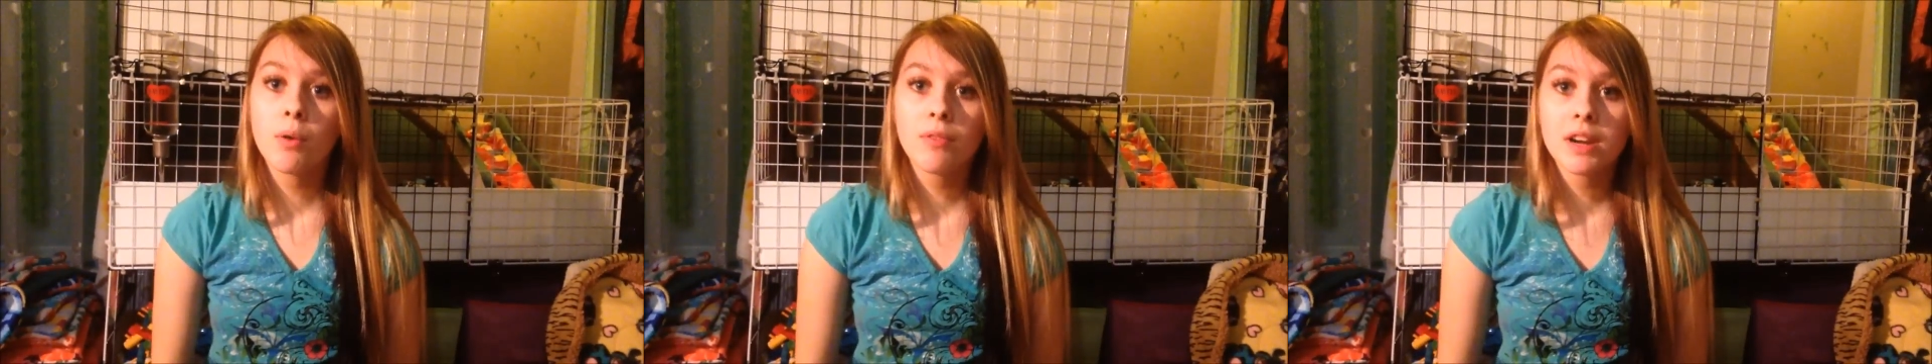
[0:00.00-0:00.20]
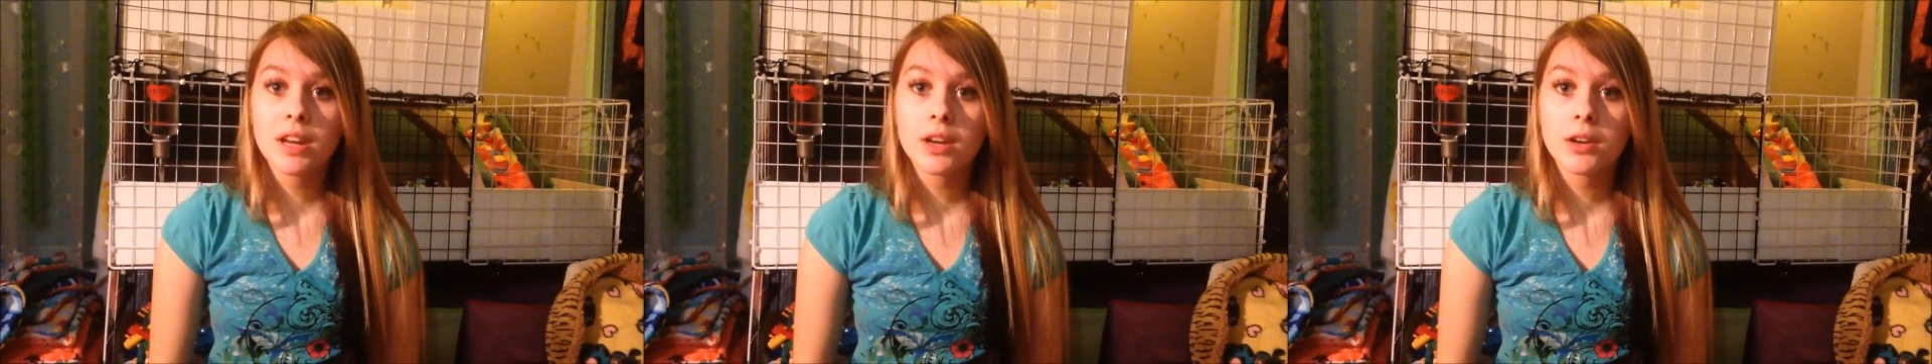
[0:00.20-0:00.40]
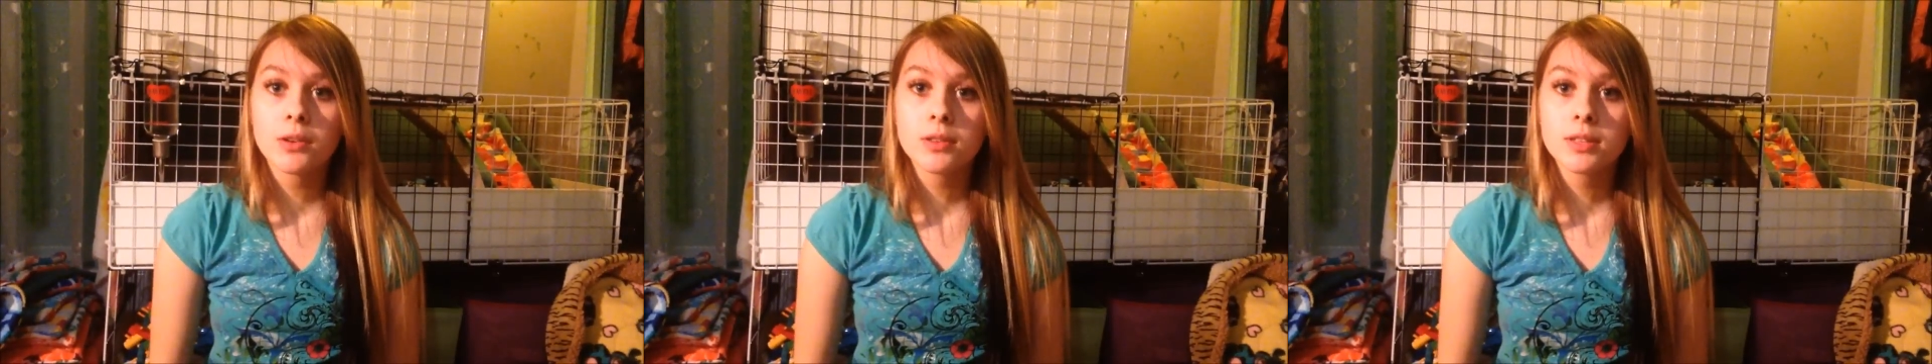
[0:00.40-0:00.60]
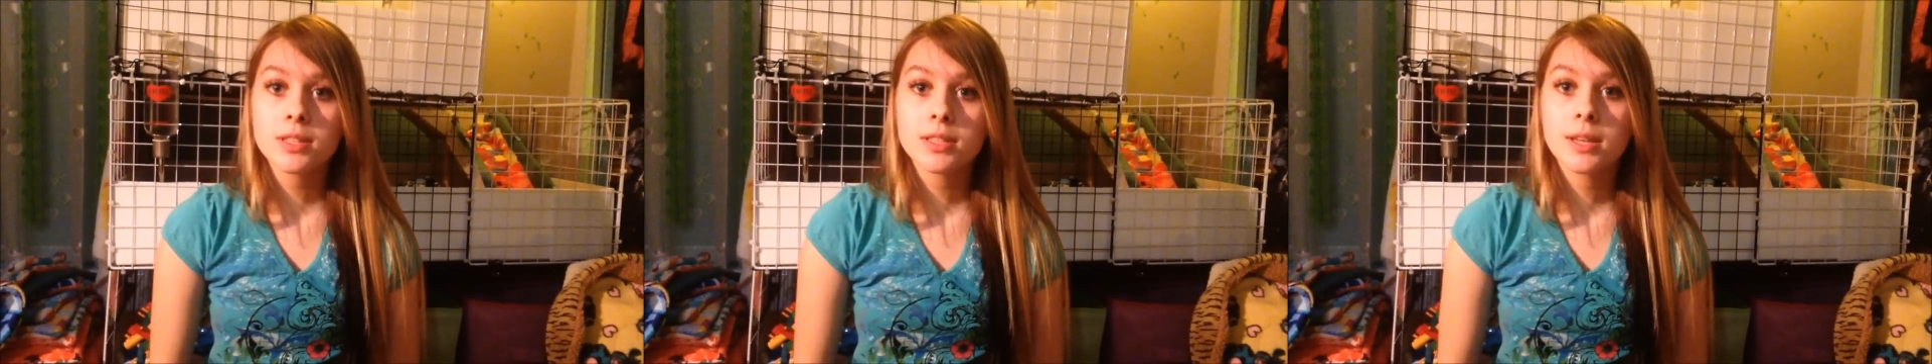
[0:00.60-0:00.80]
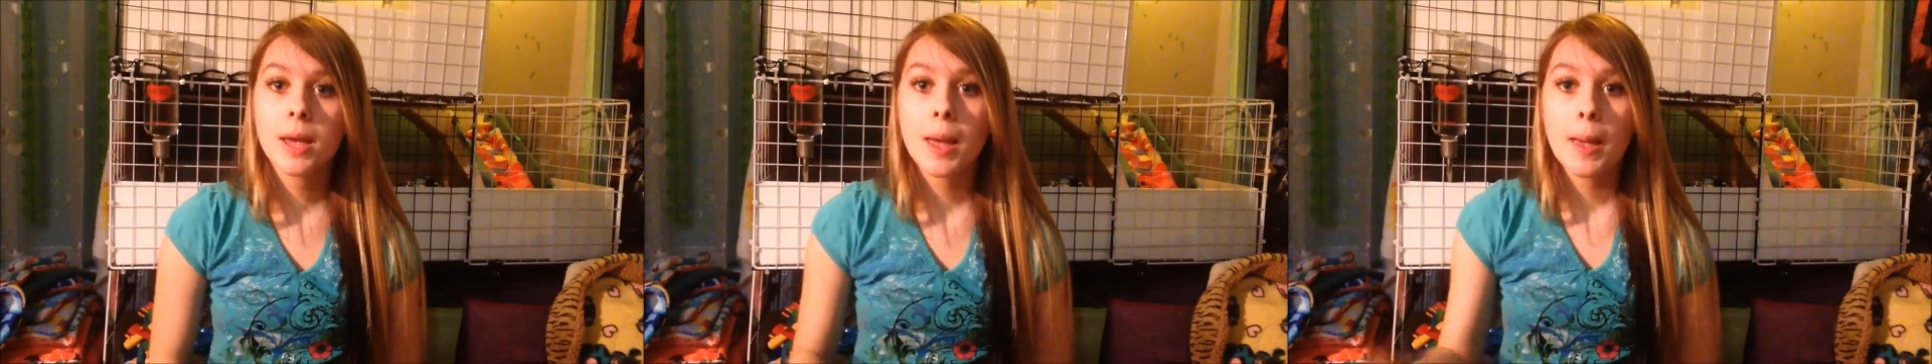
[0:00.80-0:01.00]

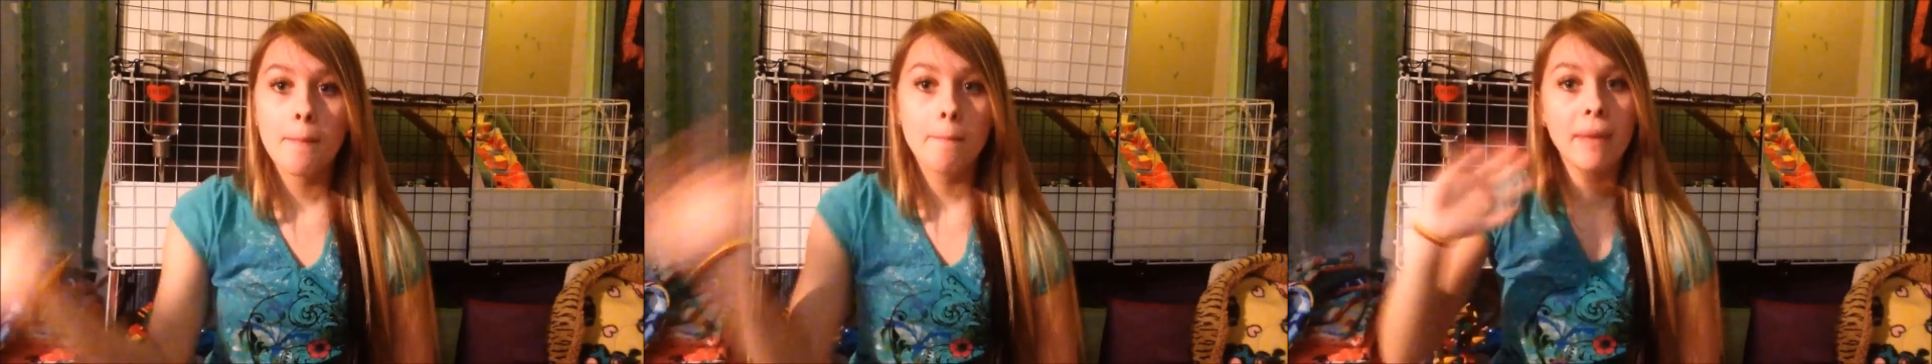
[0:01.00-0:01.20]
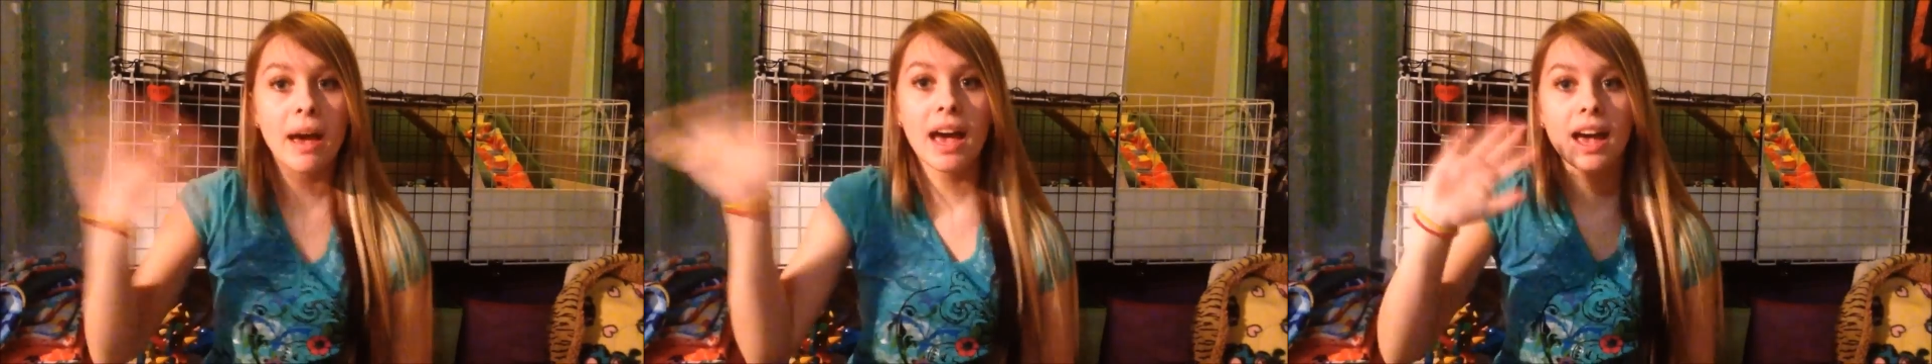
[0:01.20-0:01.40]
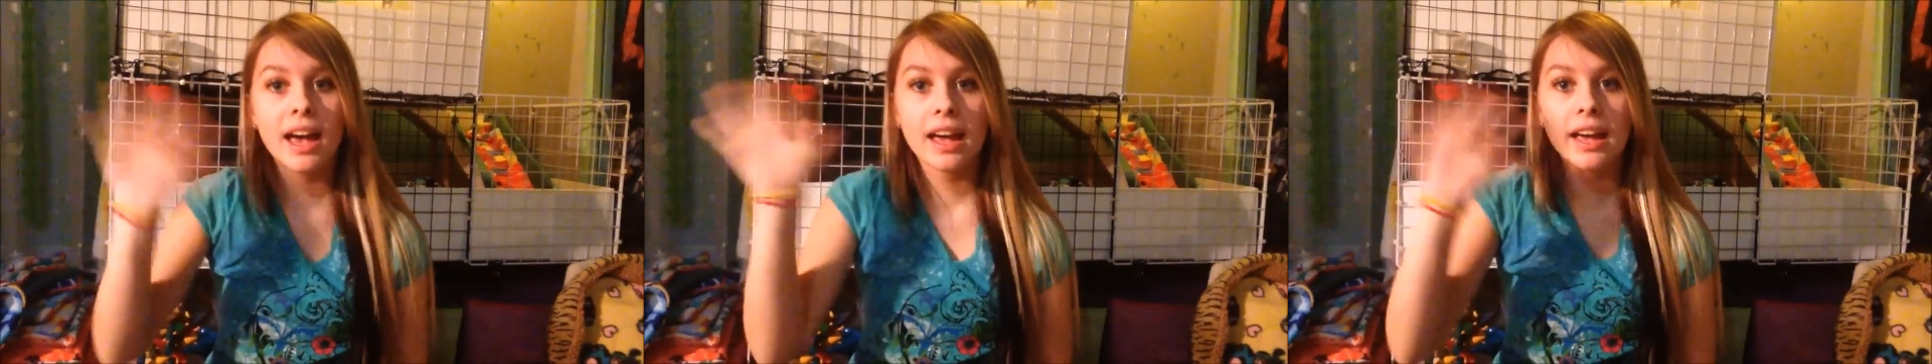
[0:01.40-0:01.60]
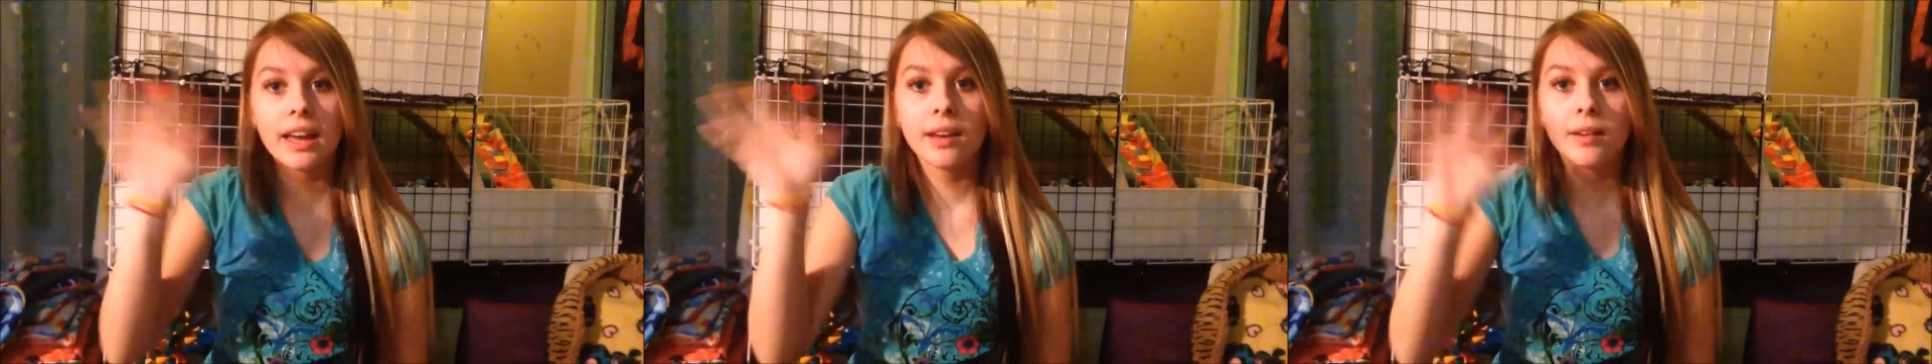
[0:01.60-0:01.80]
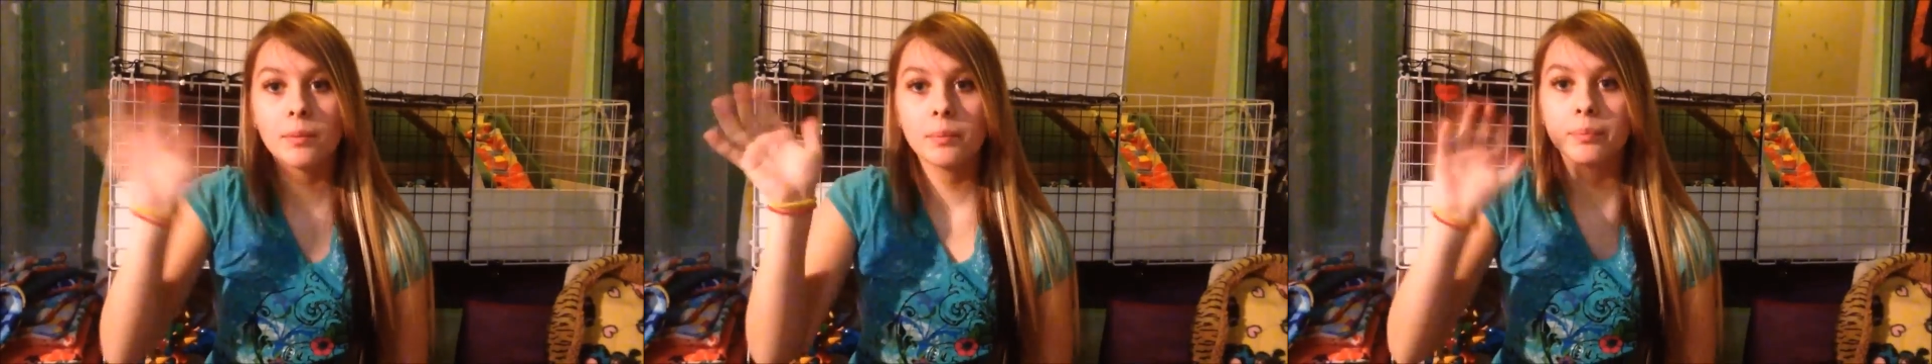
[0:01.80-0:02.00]
videos. Bye!